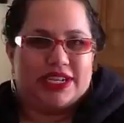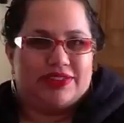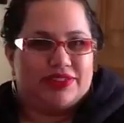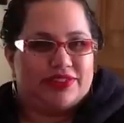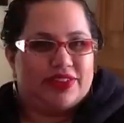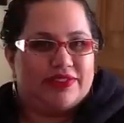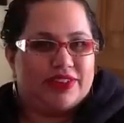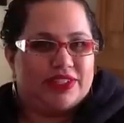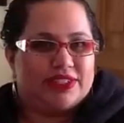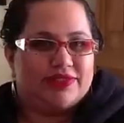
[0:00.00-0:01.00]
after five
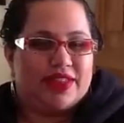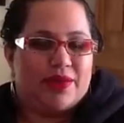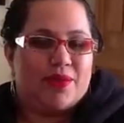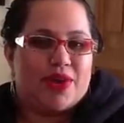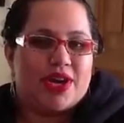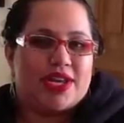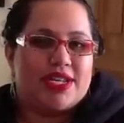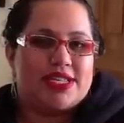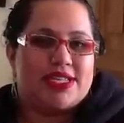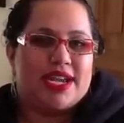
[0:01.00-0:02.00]
years of that work and
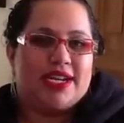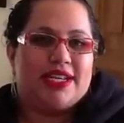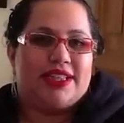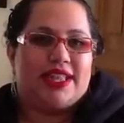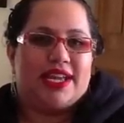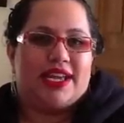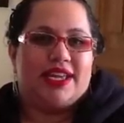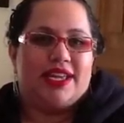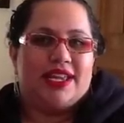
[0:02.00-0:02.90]
decided that